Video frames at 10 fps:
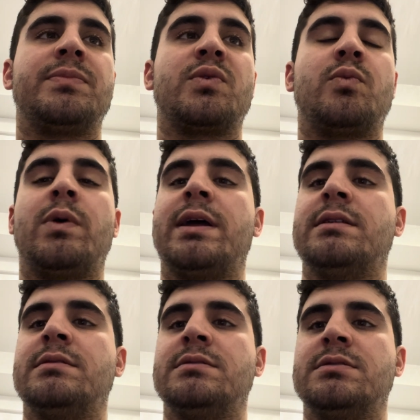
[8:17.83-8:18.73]

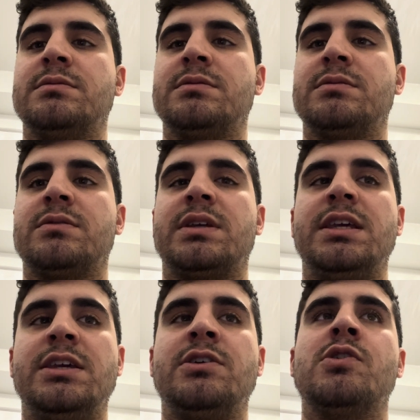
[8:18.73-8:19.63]
when
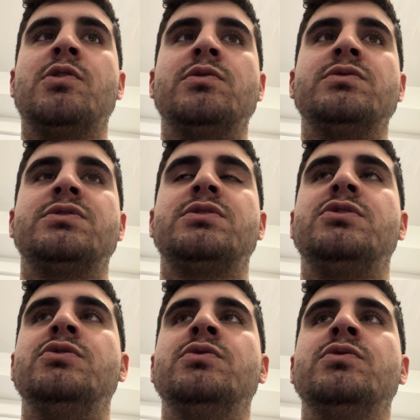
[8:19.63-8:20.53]
he goes
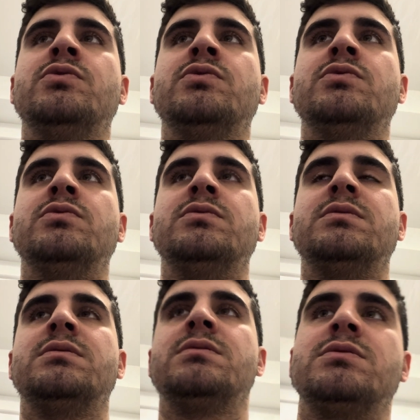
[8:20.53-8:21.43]
to
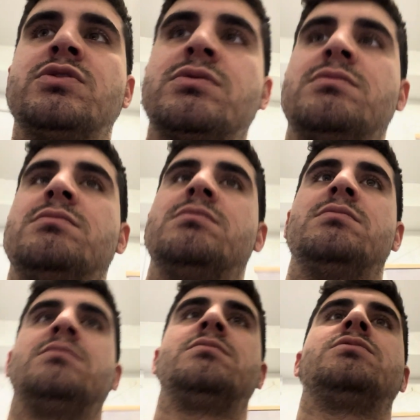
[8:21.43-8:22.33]

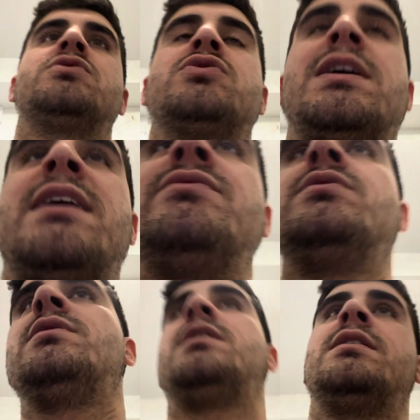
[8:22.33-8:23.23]

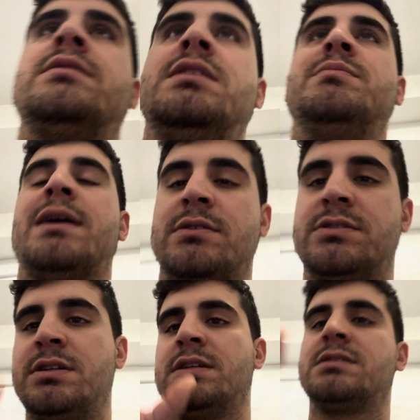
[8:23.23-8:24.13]
travel on the
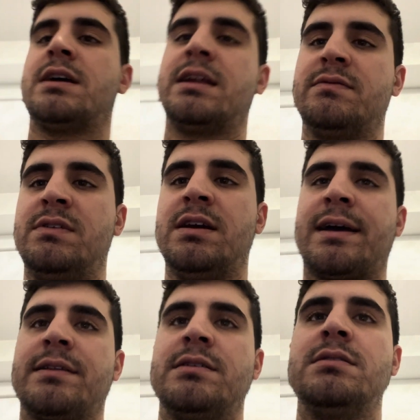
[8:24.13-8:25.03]
mountainous side of the
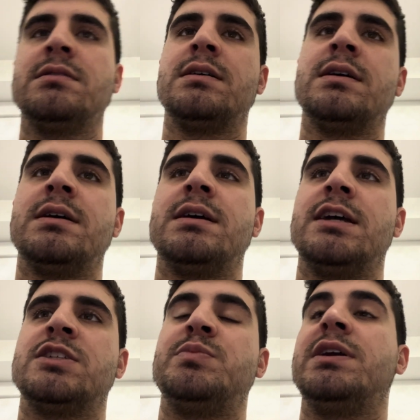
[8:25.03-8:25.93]
island,
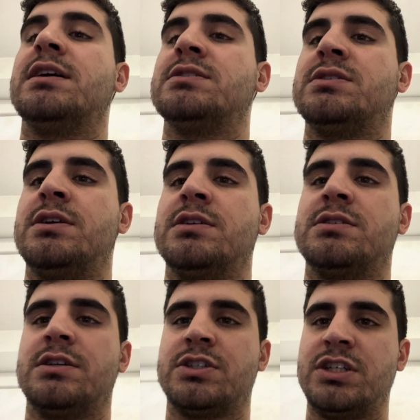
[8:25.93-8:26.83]
it's because there's
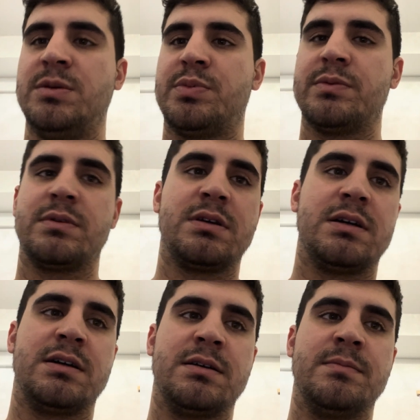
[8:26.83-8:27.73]
a sheep.
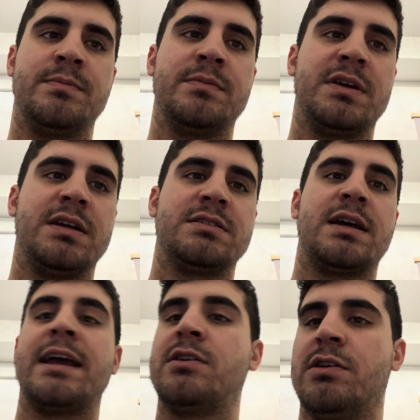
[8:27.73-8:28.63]
As
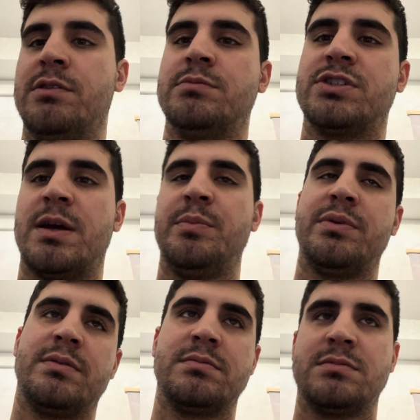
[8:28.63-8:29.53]
I call them shep,
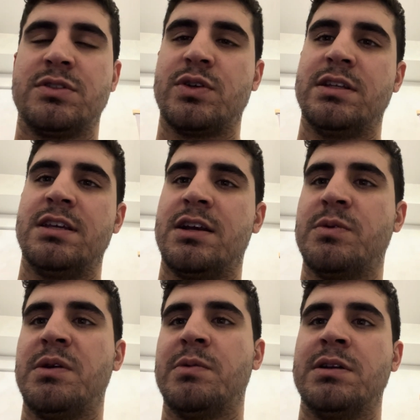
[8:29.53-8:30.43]
so I take
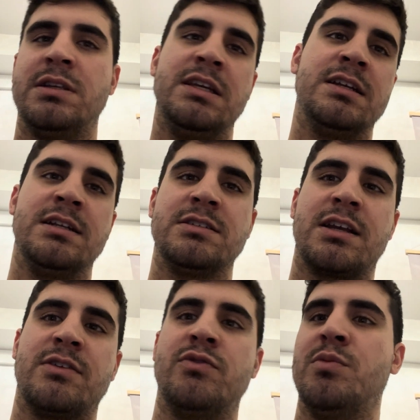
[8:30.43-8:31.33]
away one e and it's
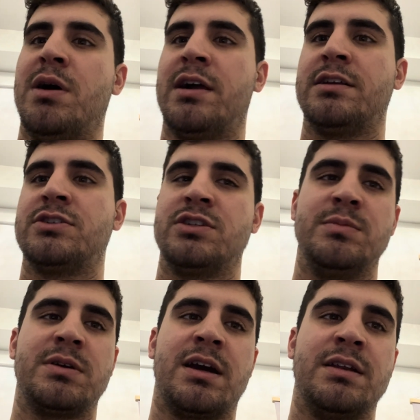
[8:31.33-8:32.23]
like a robotic
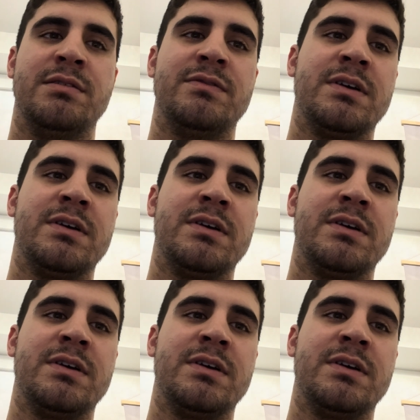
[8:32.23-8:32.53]
sheep kind of.